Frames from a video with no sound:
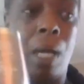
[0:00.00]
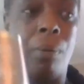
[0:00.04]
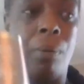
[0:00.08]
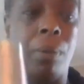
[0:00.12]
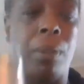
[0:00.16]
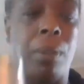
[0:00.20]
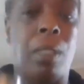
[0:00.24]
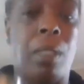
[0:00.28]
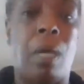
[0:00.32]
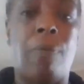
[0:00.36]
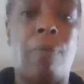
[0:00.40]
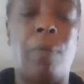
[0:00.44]
I
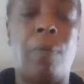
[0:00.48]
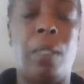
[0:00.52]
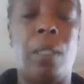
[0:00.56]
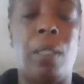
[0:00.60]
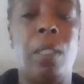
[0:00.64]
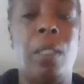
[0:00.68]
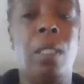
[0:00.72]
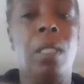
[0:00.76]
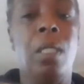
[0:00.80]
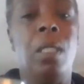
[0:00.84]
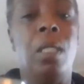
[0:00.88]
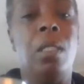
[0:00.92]
would
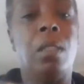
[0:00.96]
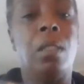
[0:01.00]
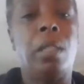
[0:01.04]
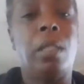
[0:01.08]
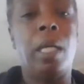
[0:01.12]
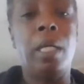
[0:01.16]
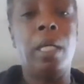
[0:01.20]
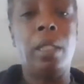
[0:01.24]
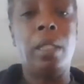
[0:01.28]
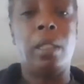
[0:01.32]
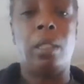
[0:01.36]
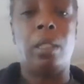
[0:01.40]
definitely
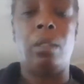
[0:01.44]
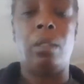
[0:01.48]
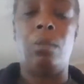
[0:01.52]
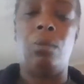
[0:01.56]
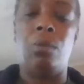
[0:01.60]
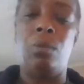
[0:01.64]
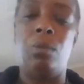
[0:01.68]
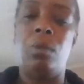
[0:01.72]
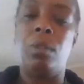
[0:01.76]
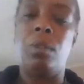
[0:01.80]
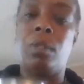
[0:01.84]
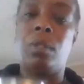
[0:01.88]
thank
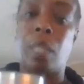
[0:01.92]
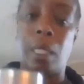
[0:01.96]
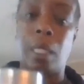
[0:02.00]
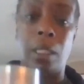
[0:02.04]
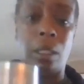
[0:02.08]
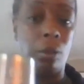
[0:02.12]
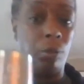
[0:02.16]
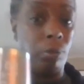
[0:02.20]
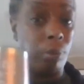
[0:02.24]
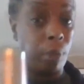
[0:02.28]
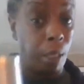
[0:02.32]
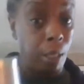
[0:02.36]
you.
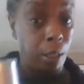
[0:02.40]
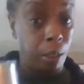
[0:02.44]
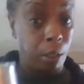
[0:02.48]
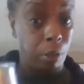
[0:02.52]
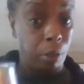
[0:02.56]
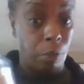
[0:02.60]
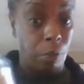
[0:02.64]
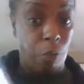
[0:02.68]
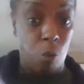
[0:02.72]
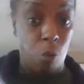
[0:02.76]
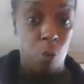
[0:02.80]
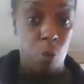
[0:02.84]
Thank you. Thank
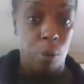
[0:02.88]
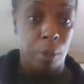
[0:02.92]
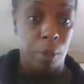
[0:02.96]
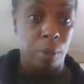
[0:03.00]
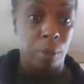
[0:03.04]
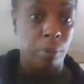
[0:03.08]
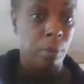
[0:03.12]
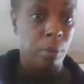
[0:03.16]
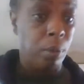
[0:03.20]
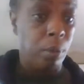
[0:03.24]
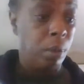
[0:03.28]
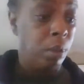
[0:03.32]
you for it.
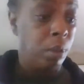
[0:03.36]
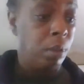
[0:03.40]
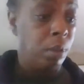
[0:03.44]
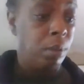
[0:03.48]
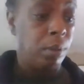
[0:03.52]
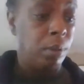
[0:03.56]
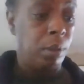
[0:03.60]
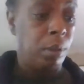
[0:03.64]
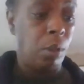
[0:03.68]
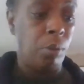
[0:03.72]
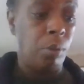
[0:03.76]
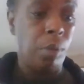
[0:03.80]

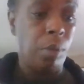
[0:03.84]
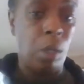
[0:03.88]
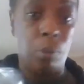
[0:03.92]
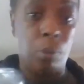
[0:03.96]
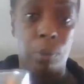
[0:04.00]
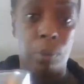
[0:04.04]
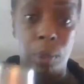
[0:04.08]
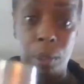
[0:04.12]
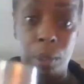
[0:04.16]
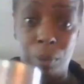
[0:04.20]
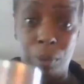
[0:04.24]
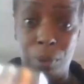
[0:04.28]
Don't know
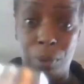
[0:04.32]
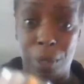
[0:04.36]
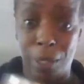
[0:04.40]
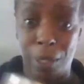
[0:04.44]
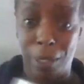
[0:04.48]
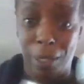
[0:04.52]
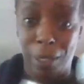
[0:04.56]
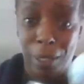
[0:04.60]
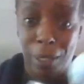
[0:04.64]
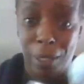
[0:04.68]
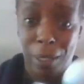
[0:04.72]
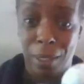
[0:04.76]
really what
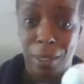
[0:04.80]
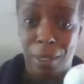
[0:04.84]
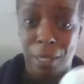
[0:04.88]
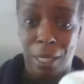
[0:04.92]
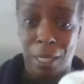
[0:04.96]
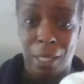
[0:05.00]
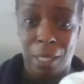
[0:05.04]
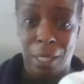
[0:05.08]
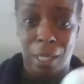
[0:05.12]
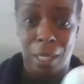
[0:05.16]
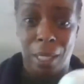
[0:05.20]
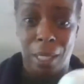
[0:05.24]
it is.
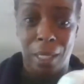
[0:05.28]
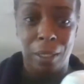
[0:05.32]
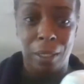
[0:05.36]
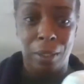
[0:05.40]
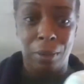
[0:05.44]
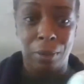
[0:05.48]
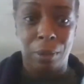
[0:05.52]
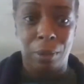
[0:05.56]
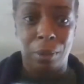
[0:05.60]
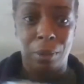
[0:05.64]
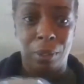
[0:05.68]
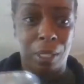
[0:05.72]
I, I
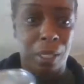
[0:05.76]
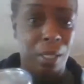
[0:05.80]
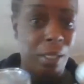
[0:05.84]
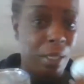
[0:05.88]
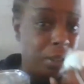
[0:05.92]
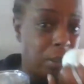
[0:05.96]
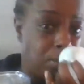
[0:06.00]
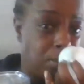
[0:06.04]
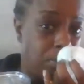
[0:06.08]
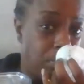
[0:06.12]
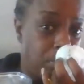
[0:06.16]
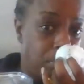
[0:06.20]
don't know,
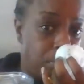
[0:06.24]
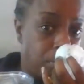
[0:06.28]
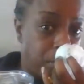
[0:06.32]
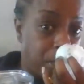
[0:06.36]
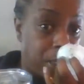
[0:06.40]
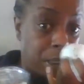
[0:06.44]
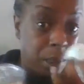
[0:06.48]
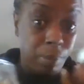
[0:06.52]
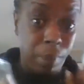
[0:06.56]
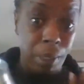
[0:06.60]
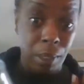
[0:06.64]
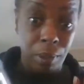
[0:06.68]
guys.
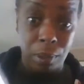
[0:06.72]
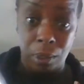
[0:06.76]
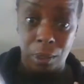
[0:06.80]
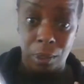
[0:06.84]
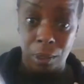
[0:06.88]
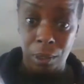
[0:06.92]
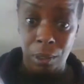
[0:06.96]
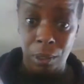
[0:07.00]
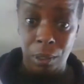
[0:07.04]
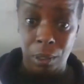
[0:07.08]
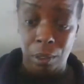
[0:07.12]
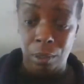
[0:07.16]
It smells
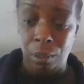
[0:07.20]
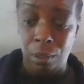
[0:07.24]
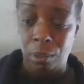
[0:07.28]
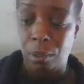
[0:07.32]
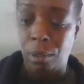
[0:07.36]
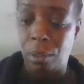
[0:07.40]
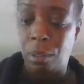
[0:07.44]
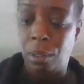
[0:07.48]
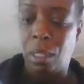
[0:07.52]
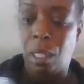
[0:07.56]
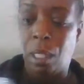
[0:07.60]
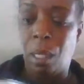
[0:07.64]
good.
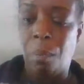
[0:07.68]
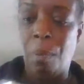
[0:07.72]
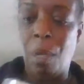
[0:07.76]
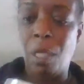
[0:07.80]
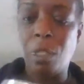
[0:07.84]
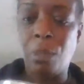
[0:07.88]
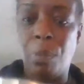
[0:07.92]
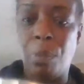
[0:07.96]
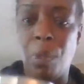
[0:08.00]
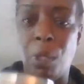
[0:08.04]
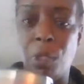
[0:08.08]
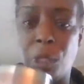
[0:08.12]
Am
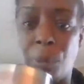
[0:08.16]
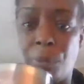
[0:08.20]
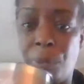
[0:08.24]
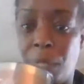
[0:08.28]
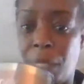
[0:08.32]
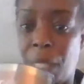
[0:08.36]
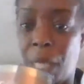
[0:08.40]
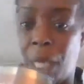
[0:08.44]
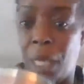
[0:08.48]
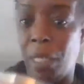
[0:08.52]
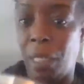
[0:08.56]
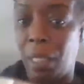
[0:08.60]
I supposed to
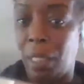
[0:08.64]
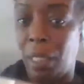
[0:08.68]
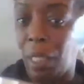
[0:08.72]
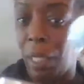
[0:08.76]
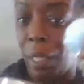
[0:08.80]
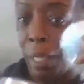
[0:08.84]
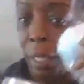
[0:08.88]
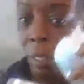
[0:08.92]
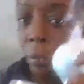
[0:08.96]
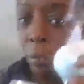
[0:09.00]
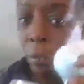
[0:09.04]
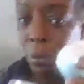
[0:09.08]
put that in
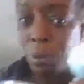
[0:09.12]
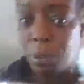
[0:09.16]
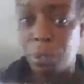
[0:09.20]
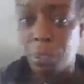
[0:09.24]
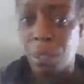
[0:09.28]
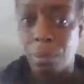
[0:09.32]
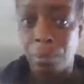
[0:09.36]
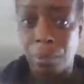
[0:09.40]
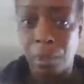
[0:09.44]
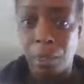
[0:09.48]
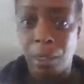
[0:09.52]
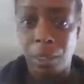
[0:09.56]
here or
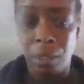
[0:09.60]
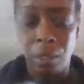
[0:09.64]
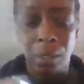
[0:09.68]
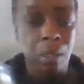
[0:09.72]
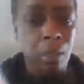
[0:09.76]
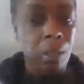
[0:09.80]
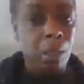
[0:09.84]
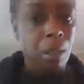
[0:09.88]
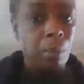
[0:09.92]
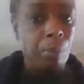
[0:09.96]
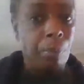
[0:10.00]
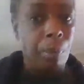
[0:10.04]
something?
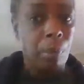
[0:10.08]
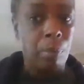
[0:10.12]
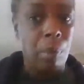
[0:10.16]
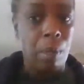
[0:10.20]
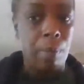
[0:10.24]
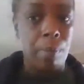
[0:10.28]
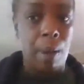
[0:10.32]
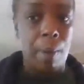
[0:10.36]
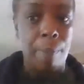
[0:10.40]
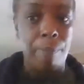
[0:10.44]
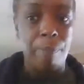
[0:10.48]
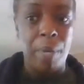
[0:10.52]
put it
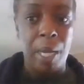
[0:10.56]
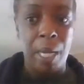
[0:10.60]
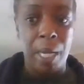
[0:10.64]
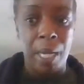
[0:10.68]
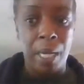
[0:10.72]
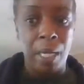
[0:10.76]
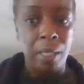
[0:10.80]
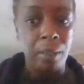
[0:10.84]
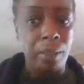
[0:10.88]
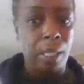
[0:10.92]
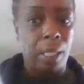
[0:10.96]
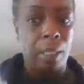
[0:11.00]
by my
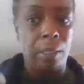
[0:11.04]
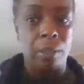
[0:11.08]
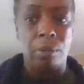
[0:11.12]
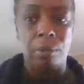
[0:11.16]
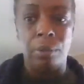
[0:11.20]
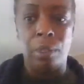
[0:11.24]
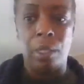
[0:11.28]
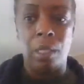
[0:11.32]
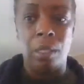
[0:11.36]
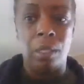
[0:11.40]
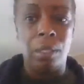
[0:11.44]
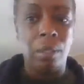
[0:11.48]
bath. I
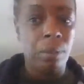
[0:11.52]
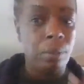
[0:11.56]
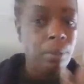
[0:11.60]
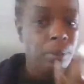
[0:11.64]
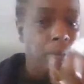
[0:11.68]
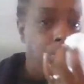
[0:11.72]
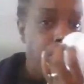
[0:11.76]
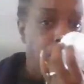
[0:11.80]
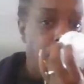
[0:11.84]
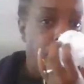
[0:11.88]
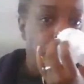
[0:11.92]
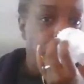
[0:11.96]
don't
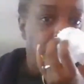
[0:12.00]
know.